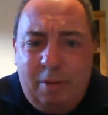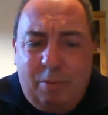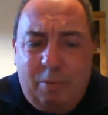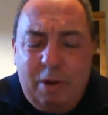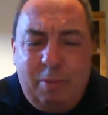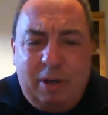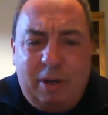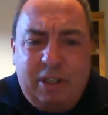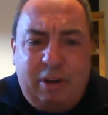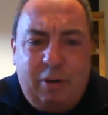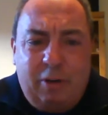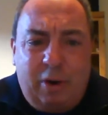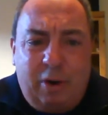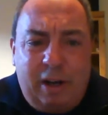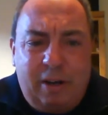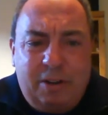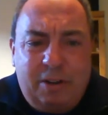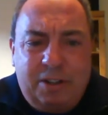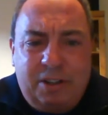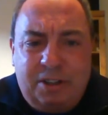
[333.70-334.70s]
pretty much
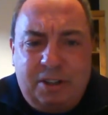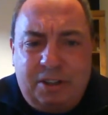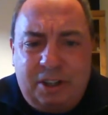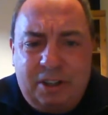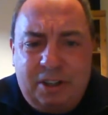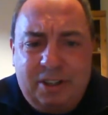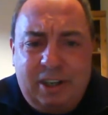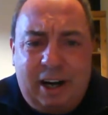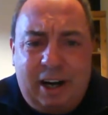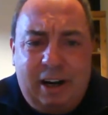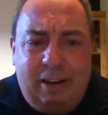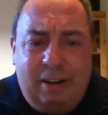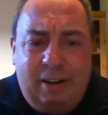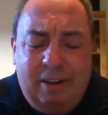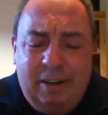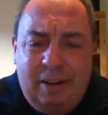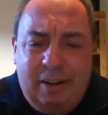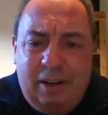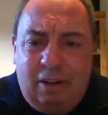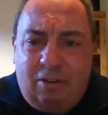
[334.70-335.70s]
everyone else is just kind of
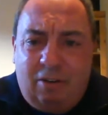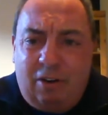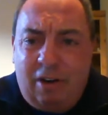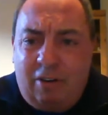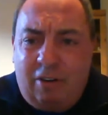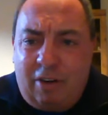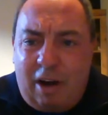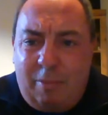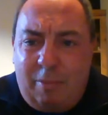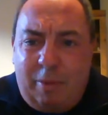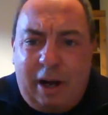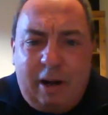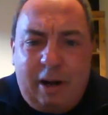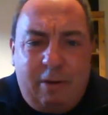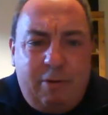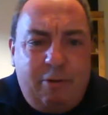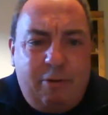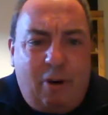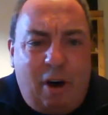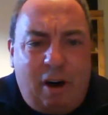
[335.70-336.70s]
running around by
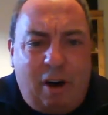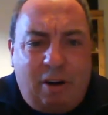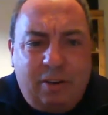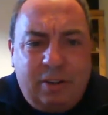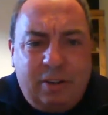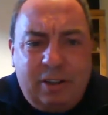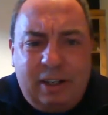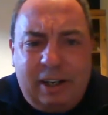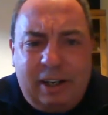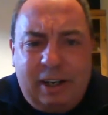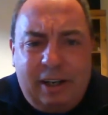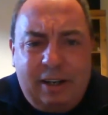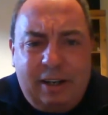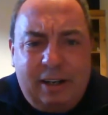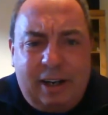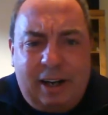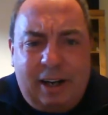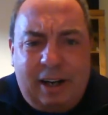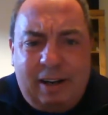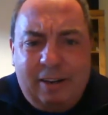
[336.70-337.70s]
default,
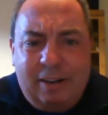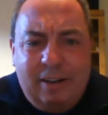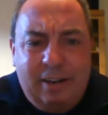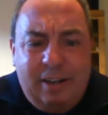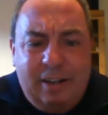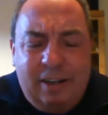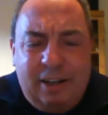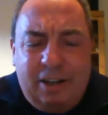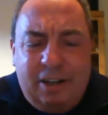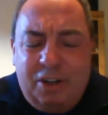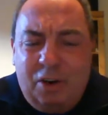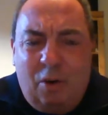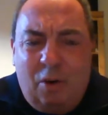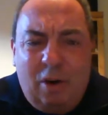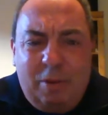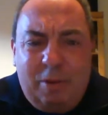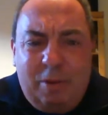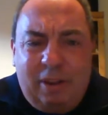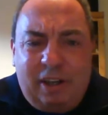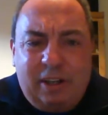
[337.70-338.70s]
and you don't
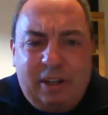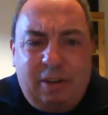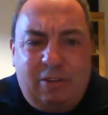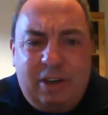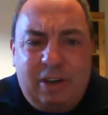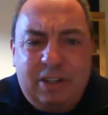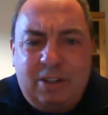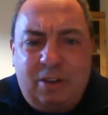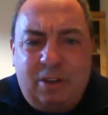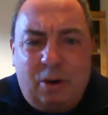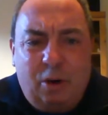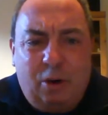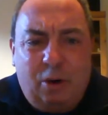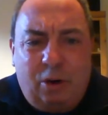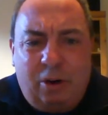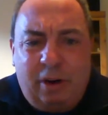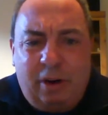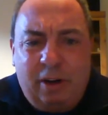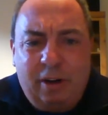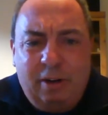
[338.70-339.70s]
want to be like the rest of the
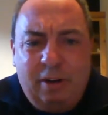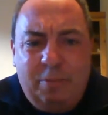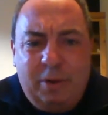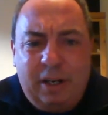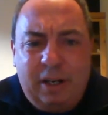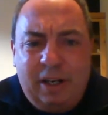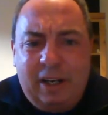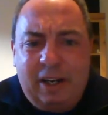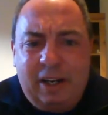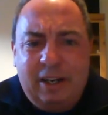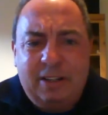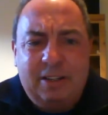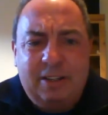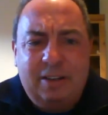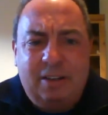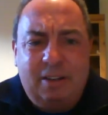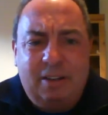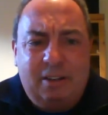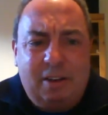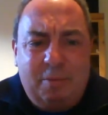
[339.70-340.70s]
herd
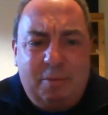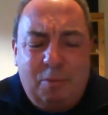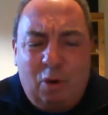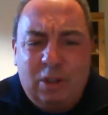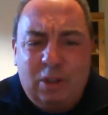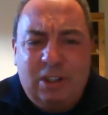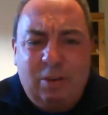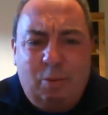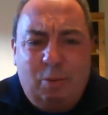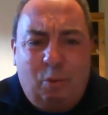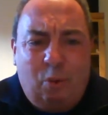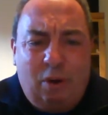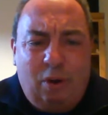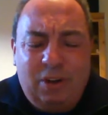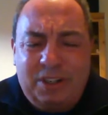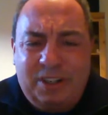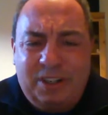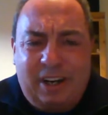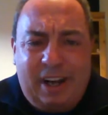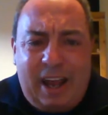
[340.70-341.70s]
because most of the
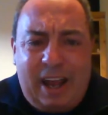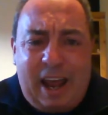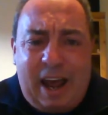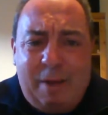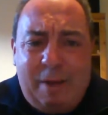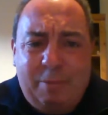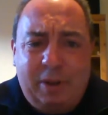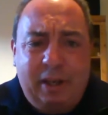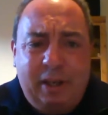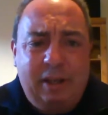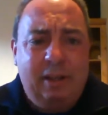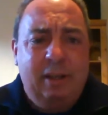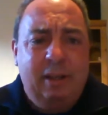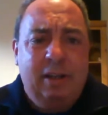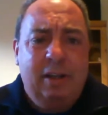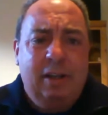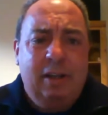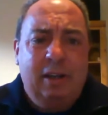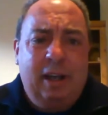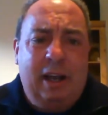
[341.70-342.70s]
world is unhappy,
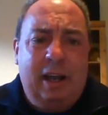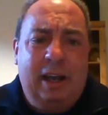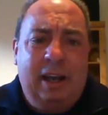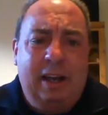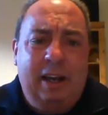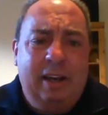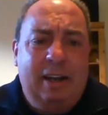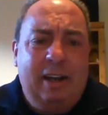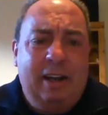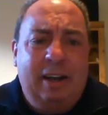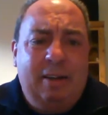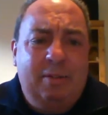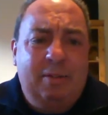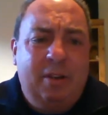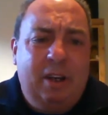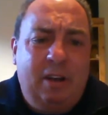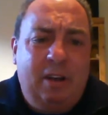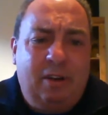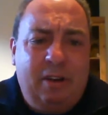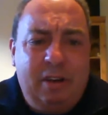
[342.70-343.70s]
and
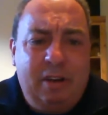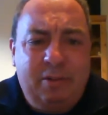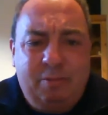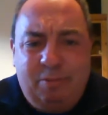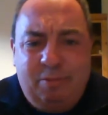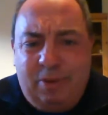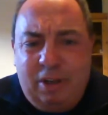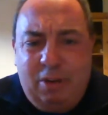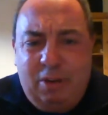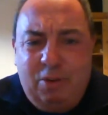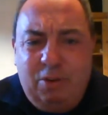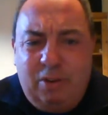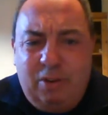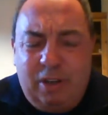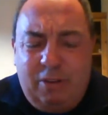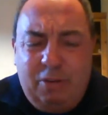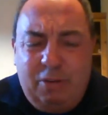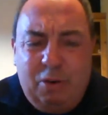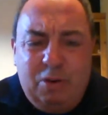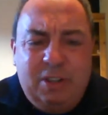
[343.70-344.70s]
and you
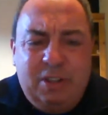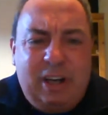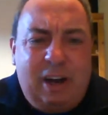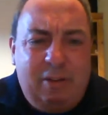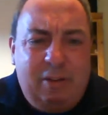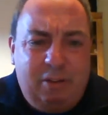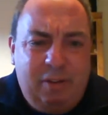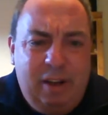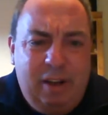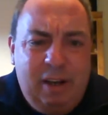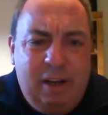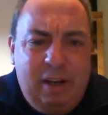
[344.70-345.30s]
if you start